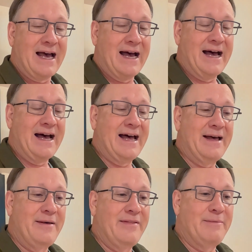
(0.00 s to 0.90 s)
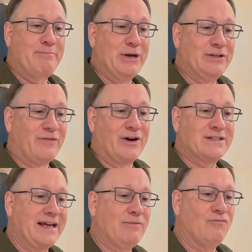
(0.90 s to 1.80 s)
But as far as
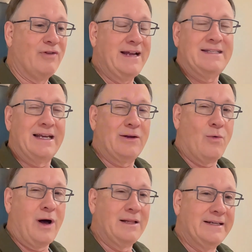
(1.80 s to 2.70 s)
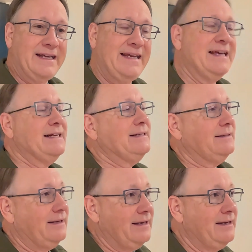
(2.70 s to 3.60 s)
like racing and quality,
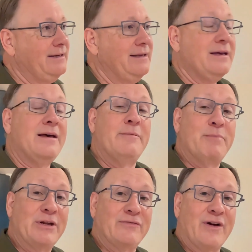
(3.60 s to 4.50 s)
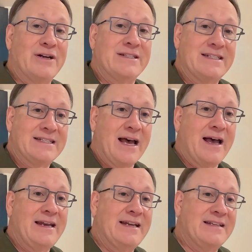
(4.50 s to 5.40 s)
eh. But as far as
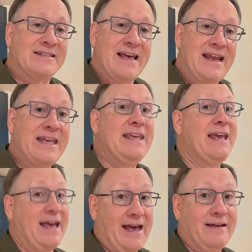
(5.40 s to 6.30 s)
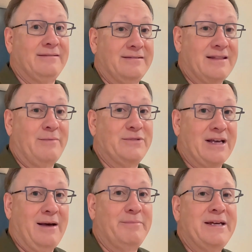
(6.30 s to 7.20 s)
design and aesthetic, yeah, thumbs
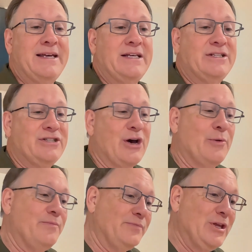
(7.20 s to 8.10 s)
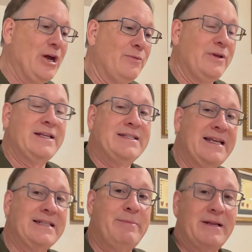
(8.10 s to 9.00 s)
up. So
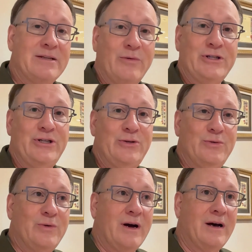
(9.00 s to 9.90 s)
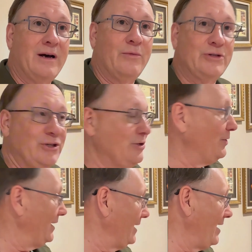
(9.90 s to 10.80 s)
it depends on what you're
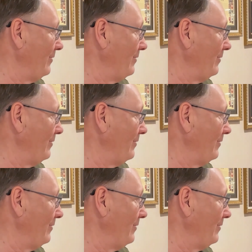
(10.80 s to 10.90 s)
doing.